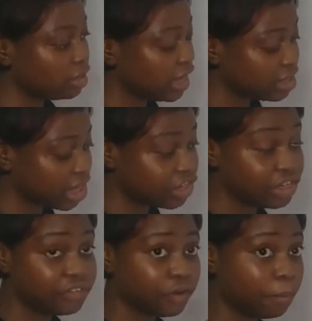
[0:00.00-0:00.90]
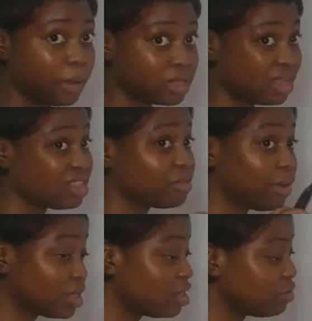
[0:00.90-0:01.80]
the SI unit for mass, that is,
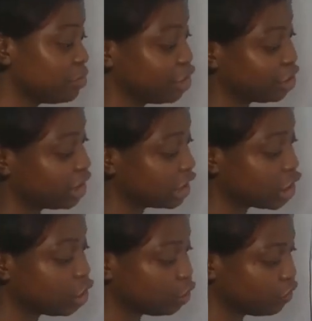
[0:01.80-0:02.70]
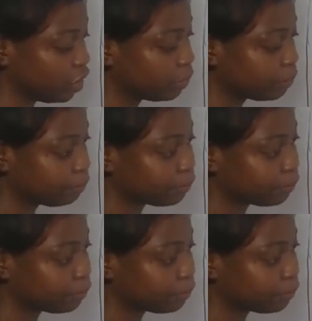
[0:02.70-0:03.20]
mass is measured in kilogram